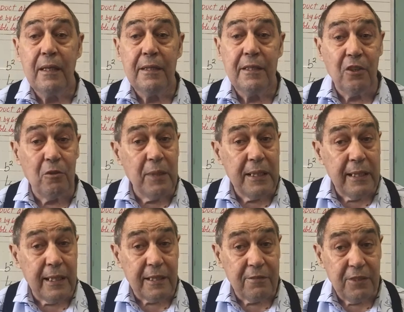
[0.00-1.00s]
There are many
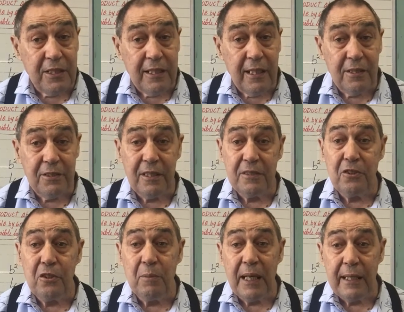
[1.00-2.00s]
other videos that you
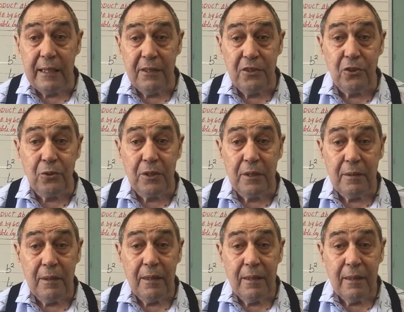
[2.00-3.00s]
may enjoy.
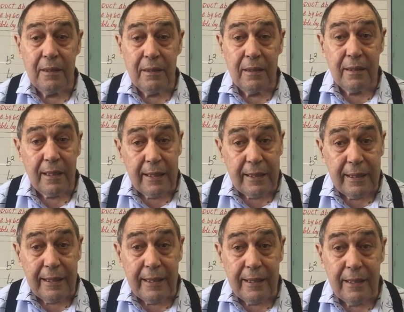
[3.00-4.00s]
Take
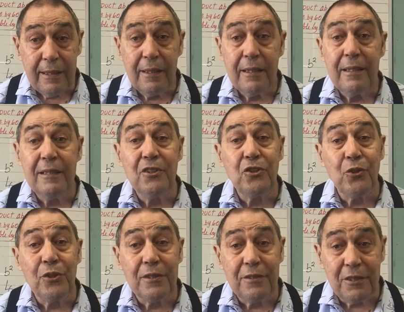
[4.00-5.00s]
care, enjoy
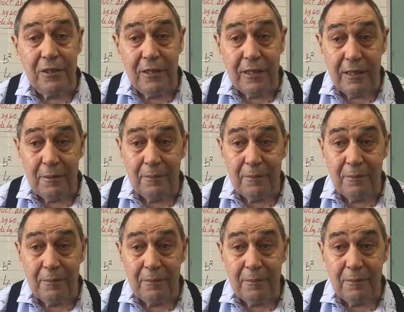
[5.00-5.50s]
the journey.